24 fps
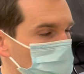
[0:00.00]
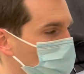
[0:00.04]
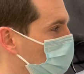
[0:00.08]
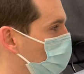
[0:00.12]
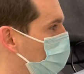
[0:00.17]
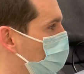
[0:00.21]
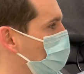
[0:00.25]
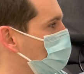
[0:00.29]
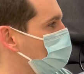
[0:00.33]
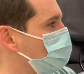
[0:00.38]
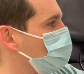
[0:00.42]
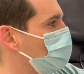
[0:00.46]
And
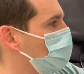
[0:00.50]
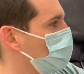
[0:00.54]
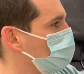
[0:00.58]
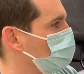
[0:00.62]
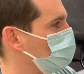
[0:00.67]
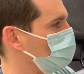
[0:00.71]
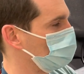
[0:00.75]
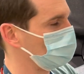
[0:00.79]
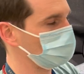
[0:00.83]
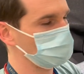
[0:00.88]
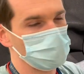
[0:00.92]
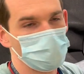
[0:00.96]
that time will
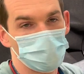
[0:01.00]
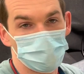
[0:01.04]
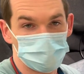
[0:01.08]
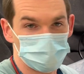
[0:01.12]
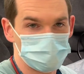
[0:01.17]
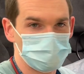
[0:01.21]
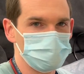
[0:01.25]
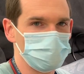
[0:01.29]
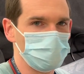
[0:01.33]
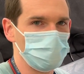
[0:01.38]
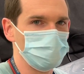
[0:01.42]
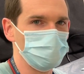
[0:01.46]
be how much
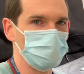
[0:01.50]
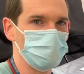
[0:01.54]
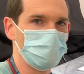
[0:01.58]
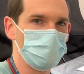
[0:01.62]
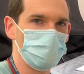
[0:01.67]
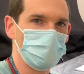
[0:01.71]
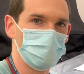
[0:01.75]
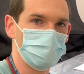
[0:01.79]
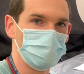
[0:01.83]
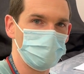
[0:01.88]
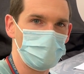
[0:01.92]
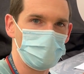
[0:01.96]
time you
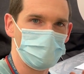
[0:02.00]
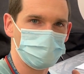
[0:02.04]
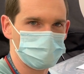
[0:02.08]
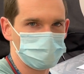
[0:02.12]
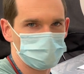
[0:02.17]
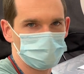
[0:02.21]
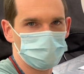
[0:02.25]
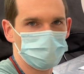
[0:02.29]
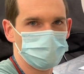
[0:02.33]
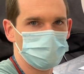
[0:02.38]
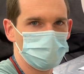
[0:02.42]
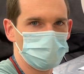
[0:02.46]
have after
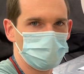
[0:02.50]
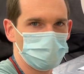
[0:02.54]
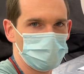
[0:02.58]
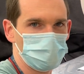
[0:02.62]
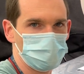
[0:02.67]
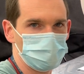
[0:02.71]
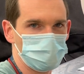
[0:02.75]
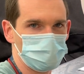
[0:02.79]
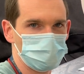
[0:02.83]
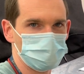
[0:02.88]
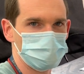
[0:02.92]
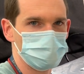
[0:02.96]
the event
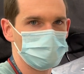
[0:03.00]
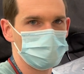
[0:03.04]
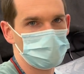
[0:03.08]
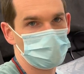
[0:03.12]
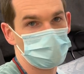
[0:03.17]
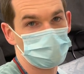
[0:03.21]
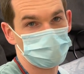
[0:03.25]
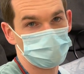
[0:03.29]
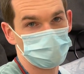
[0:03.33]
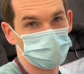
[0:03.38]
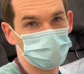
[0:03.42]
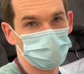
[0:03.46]
happens to
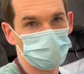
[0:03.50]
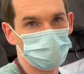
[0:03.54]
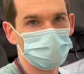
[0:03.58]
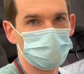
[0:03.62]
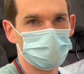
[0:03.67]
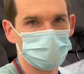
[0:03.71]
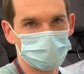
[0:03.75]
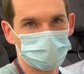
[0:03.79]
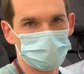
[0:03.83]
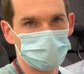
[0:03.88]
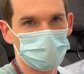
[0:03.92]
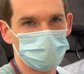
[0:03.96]
actually
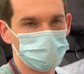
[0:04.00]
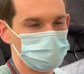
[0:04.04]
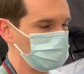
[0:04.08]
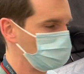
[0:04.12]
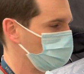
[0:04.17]
click it